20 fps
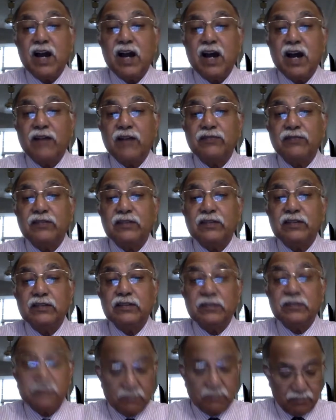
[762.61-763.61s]

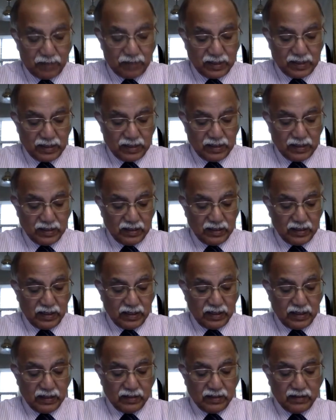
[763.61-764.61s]
after many
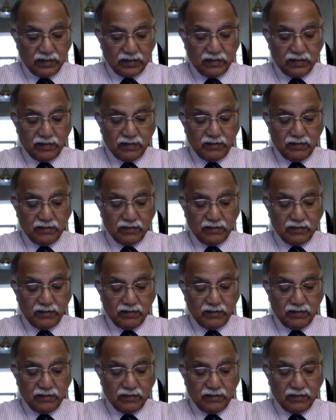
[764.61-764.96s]
days.